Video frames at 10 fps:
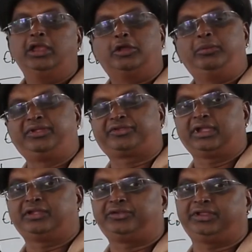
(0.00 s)
Now in this
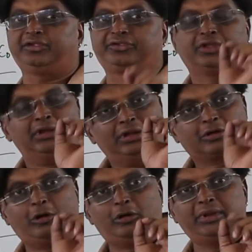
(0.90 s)
case, it is
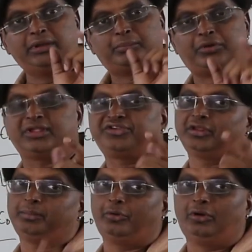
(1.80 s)
common
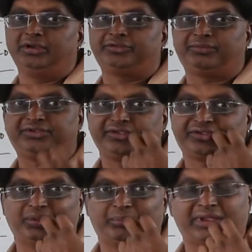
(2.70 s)
potential points, which
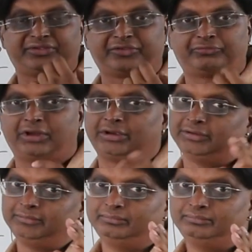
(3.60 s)
is the basis
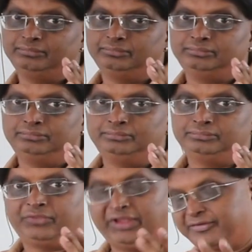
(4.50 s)
for,
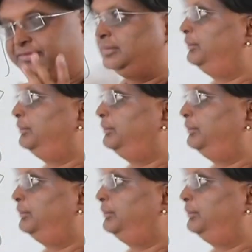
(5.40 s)
yes,